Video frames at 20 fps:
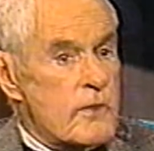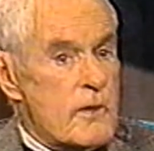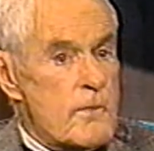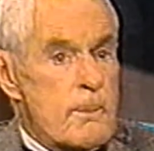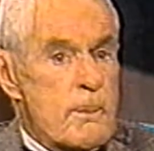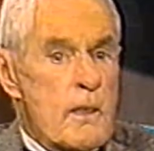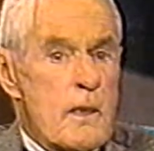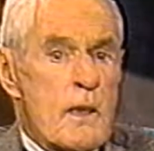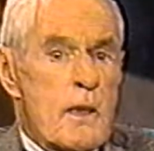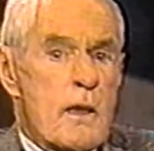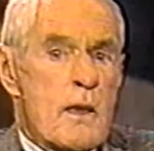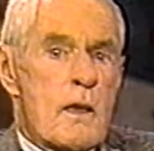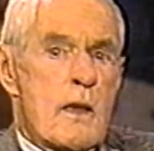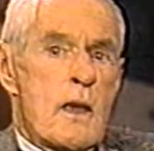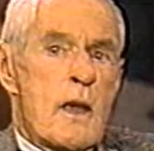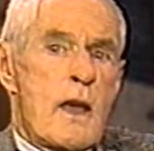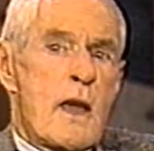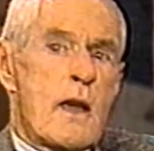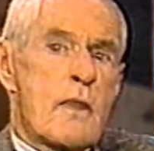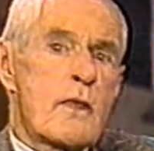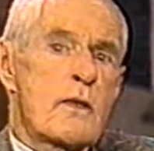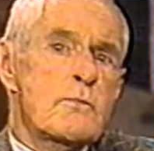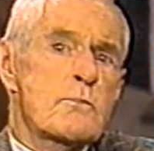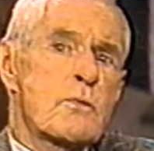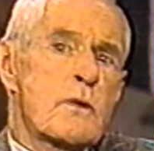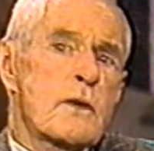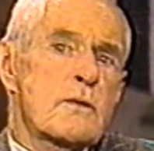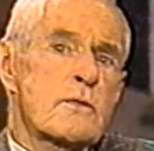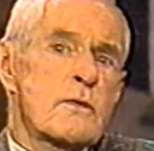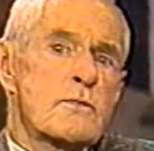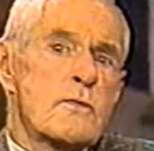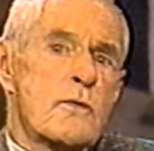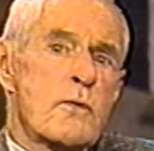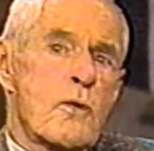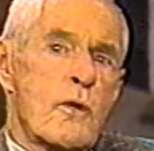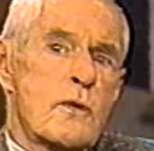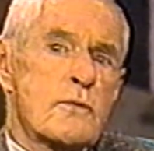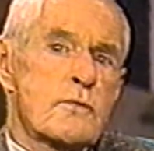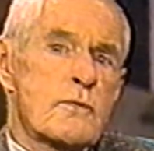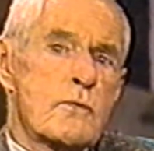And this brings us, of
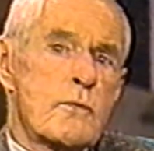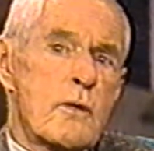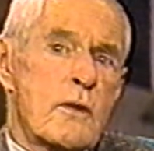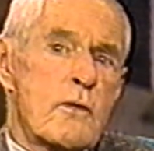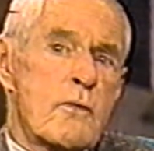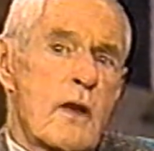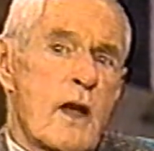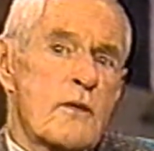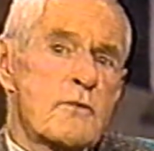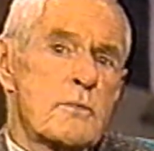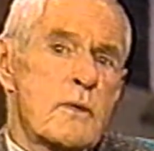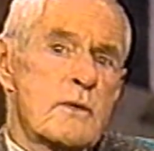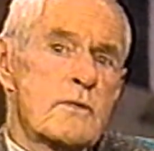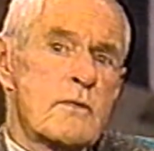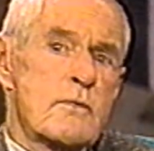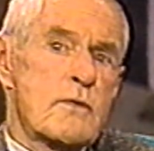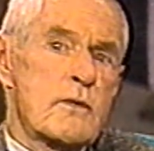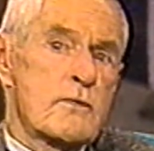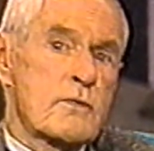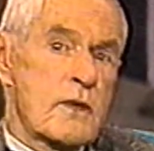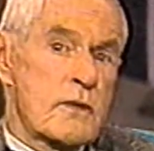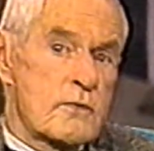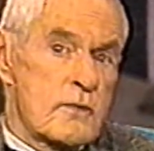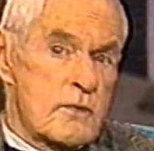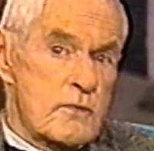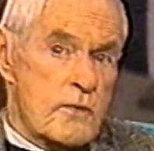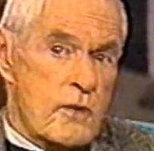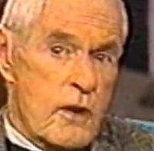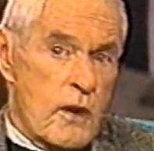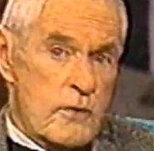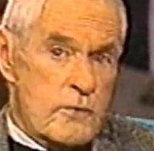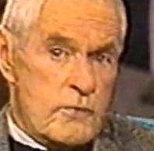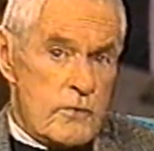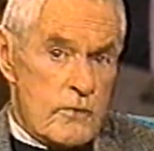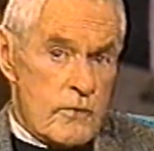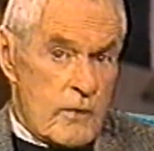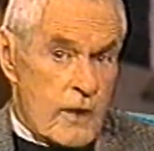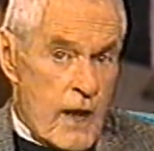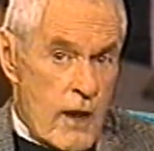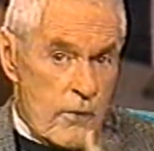course, to other aspects of the 60s
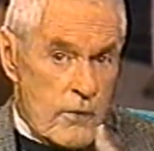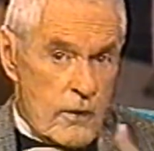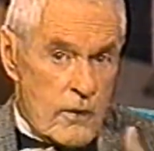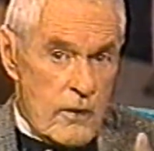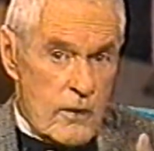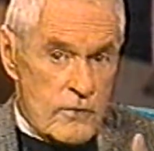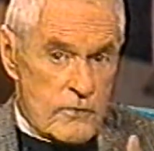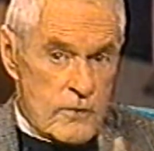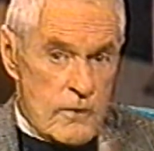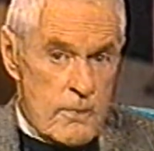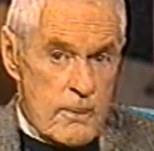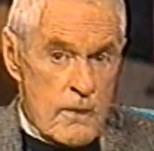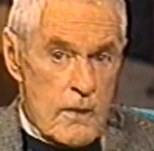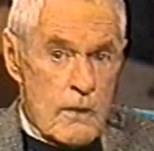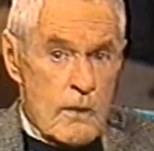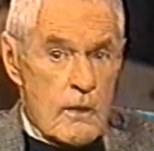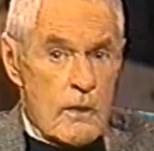culture, the counterculture,